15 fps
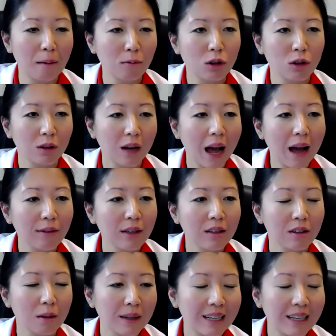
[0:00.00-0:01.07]
So
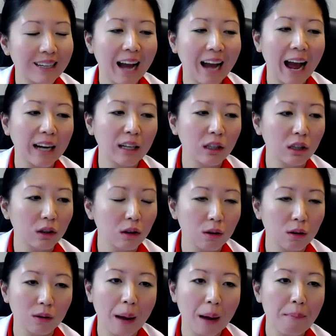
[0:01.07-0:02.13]
having somebody guide you
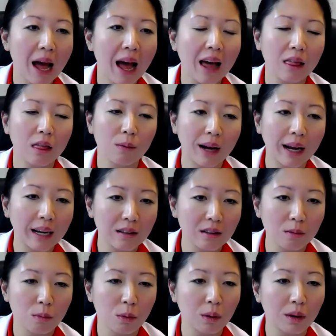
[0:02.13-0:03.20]
through that pathway is
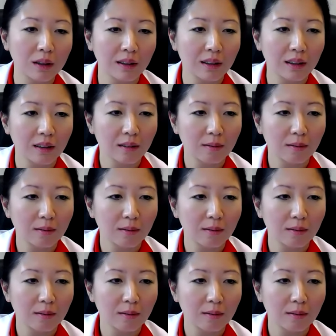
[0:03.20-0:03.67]
important.